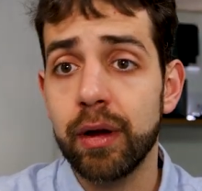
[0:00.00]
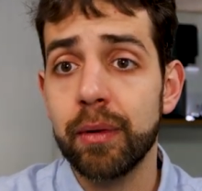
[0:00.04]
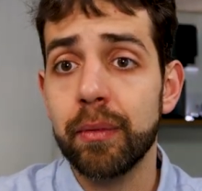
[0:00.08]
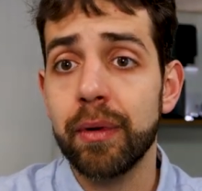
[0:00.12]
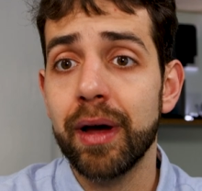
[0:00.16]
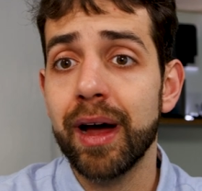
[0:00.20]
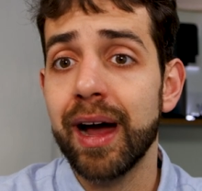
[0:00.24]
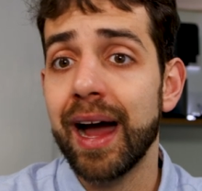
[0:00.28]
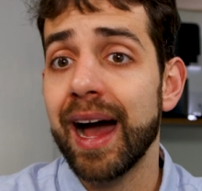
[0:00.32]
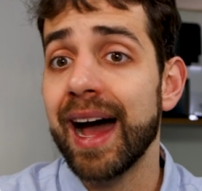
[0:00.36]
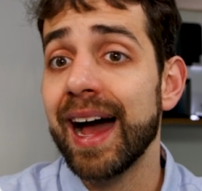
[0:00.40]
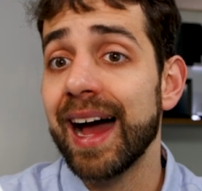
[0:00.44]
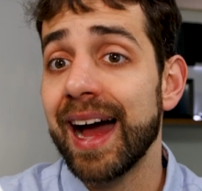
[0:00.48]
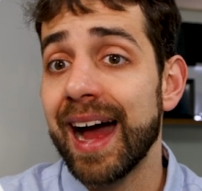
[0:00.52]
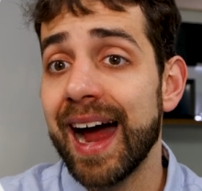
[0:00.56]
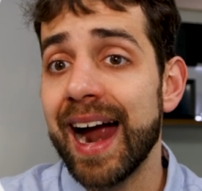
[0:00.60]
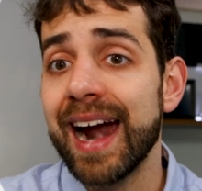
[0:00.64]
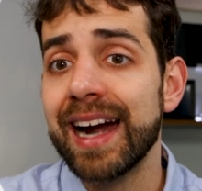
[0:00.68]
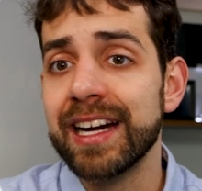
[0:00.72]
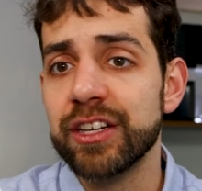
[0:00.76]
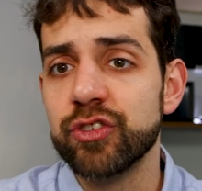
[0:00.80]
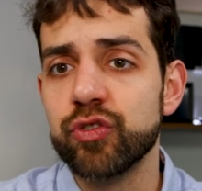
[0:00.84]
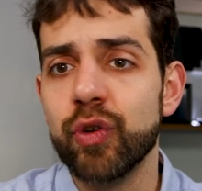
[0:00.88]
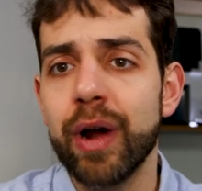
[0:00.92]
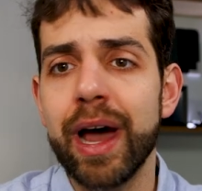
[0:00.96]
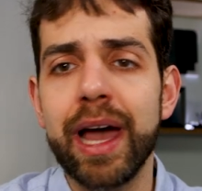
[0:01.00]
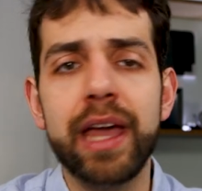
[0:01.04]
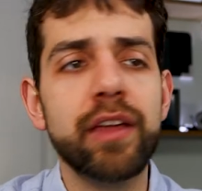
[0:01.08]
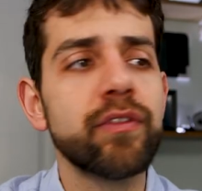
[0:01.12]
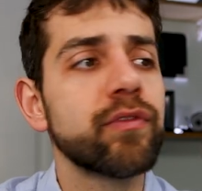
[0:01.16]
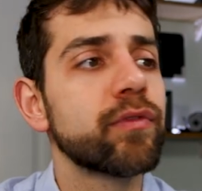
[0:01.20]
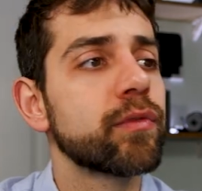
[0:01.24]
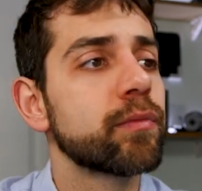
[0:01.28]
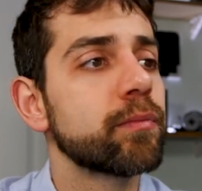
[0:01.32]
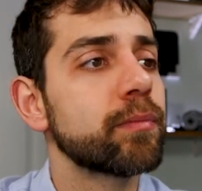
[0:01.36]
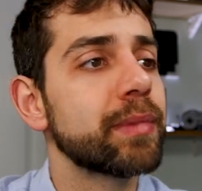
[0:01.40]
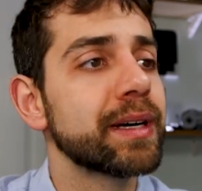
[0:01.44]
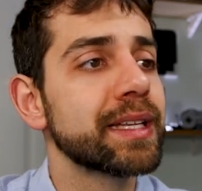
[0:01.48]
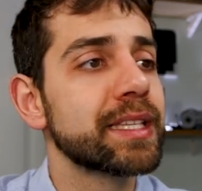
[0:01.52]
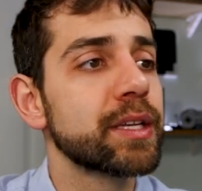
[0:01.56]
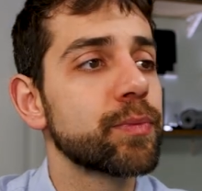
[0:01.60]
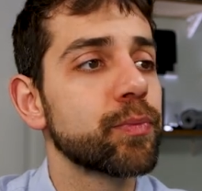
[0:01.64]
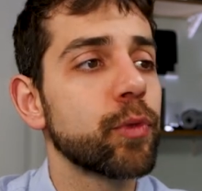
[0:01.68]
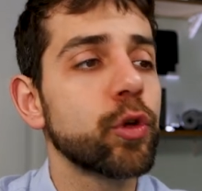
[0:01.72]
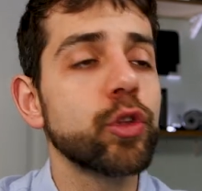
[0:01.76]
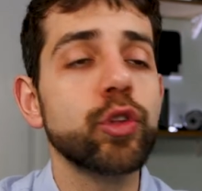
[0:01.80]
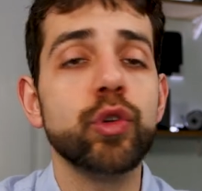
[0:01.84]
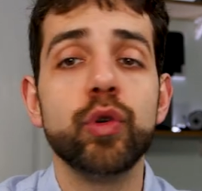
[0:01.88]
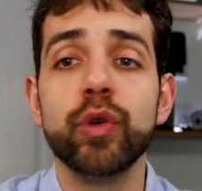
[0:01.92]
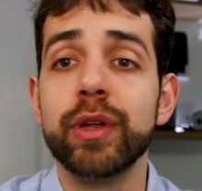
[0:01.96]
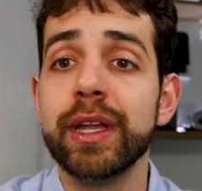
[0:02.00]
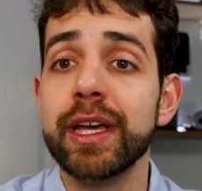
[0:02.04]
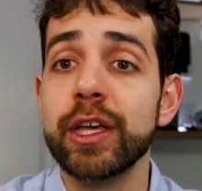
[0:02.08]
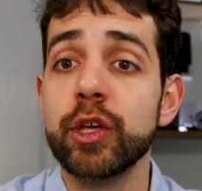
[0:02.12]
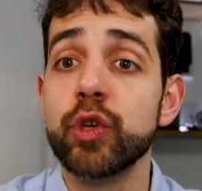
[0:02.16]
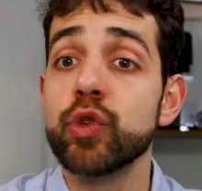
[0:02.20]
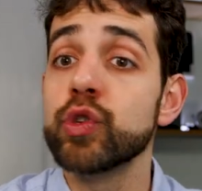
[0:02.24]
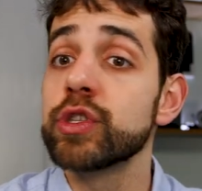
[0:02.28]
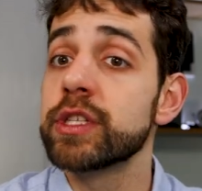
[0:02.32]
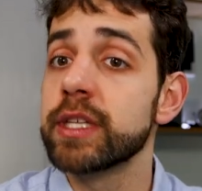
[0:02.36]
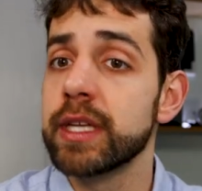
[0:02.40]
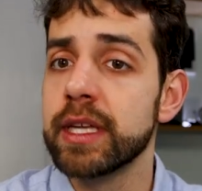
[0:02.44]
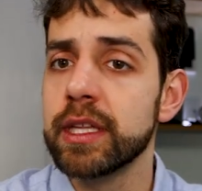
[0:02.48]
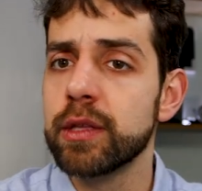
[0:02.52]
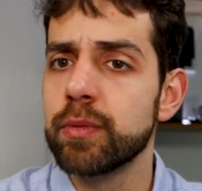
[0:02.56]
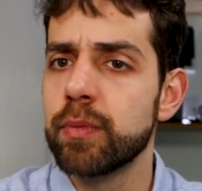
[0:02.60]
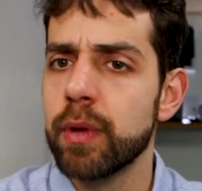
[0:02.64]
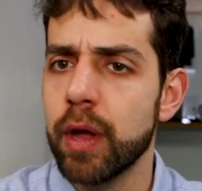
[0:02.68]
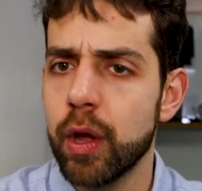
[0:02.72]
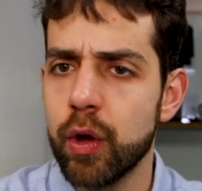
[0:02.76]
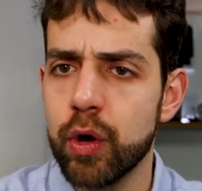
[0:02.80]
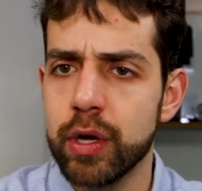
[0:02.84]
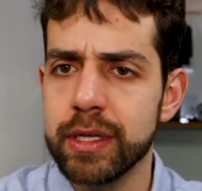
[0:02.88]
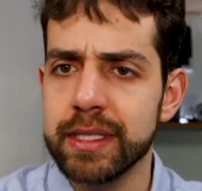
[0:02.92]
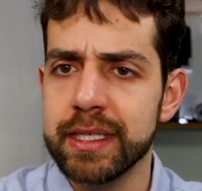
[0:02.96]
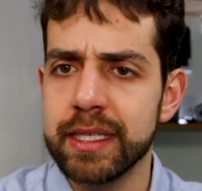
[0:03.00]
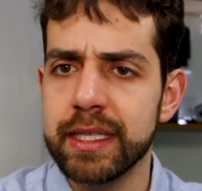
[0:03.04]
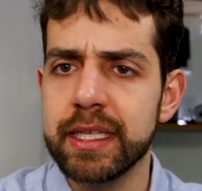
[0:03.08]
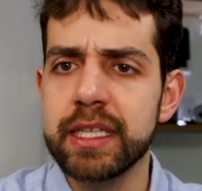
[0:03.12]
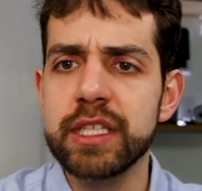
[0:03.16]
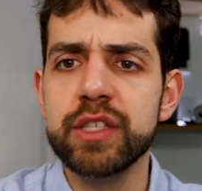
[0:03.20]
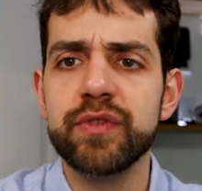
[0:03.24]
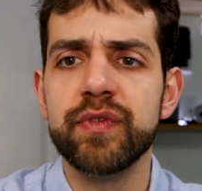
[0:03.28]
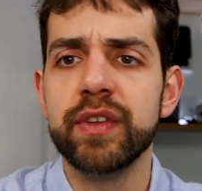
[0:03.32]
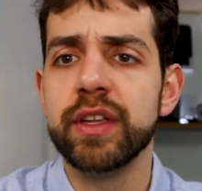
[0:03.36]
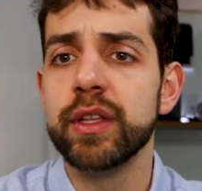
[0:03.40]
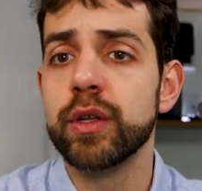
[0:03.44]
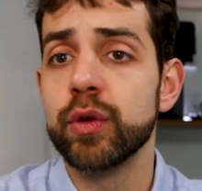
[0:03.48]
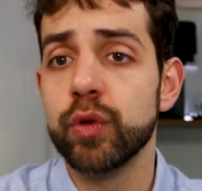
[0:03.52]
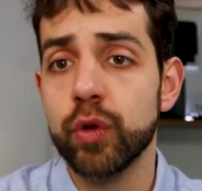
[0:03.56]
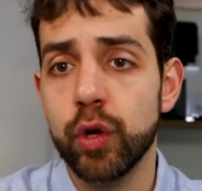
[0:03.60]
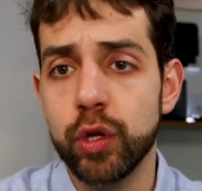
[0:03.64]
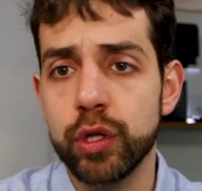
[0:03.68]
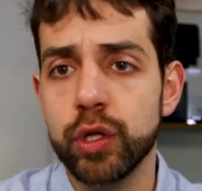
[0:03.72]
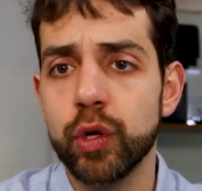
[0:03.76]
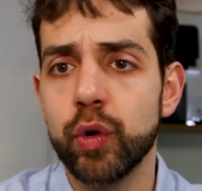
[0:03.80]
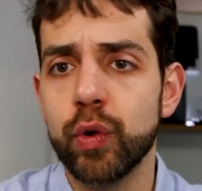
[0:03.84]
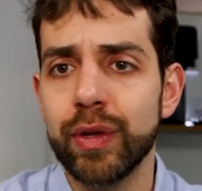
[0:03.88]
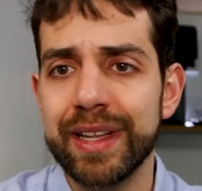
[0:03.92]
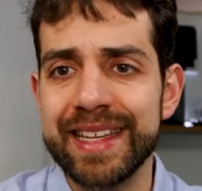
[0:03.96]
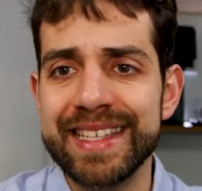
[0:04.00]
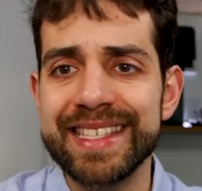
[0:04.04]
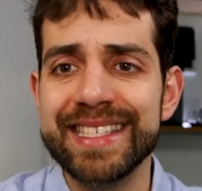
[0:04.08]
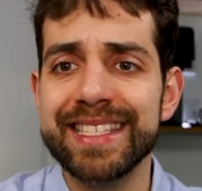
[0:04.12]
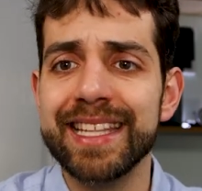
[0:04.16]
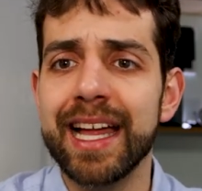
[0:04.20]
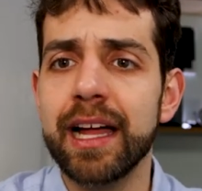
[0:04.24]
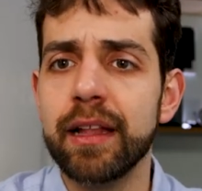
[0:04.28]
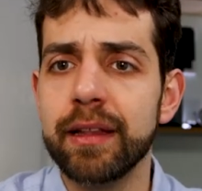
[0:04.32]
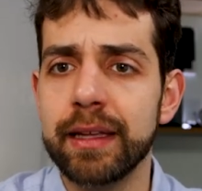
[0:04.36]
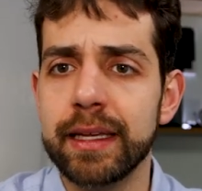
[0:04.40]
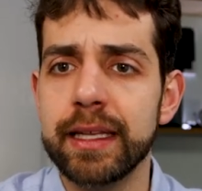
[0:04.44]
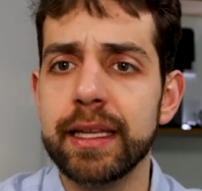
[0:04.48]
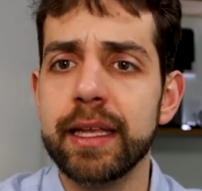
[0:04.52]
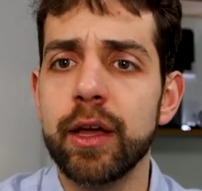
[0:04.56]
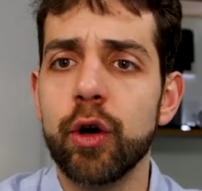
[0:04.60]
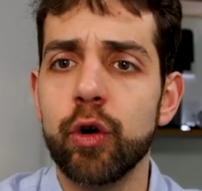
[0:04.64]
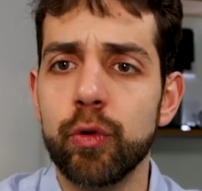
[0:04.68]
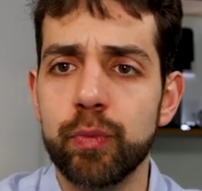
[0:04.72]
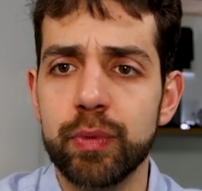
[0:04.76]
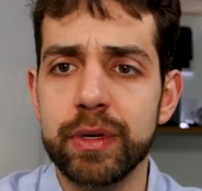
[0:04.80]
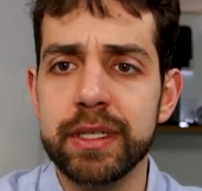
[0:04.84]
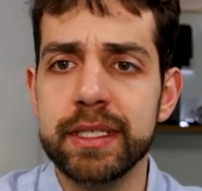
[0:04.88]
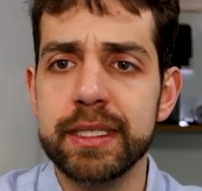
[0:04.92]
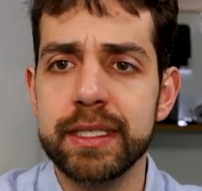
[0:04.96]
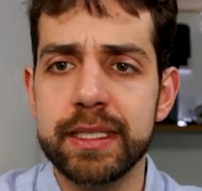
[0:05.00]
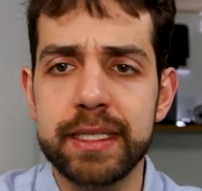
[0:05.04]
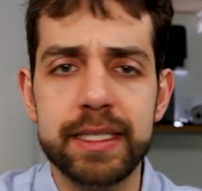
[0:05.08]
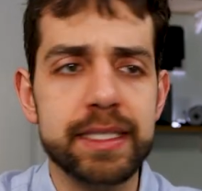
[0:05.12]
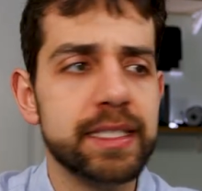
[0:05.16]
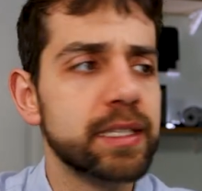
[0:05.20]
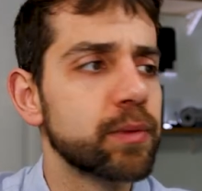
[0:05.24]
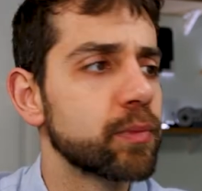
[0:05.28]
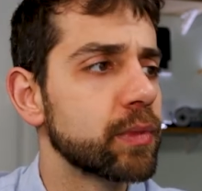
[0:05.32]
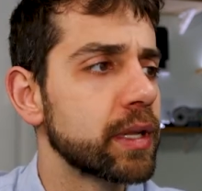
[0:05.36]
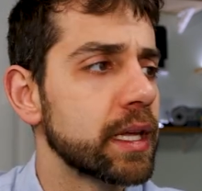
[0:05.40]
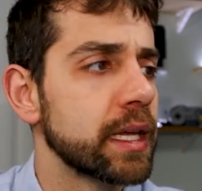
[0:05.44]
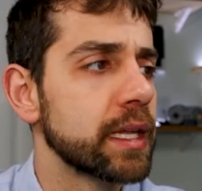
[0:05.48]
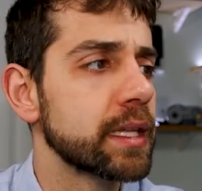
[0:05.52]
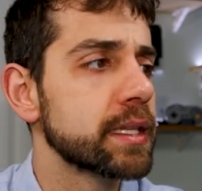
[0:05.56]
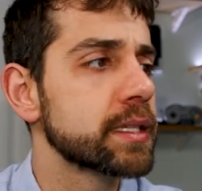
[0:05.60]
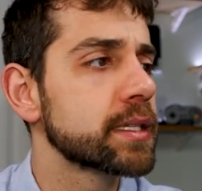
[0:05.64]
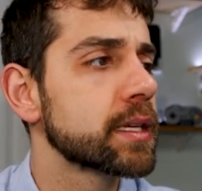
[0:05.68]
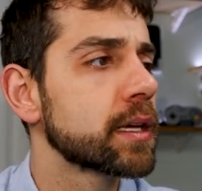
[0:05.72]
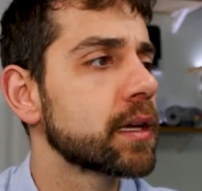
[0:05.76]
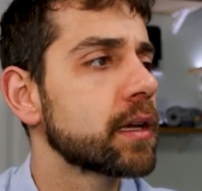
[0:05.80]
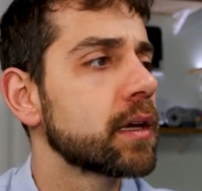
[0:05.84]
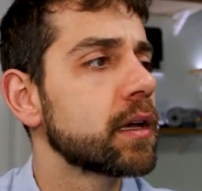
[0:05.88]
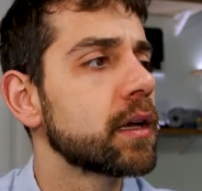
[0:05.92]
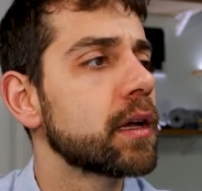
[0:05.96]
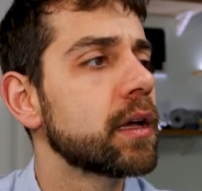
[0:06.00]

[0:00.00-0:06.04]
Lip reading: hard drive, but I'm not gonna use it because in this video I'm not gonna install any operating system needs.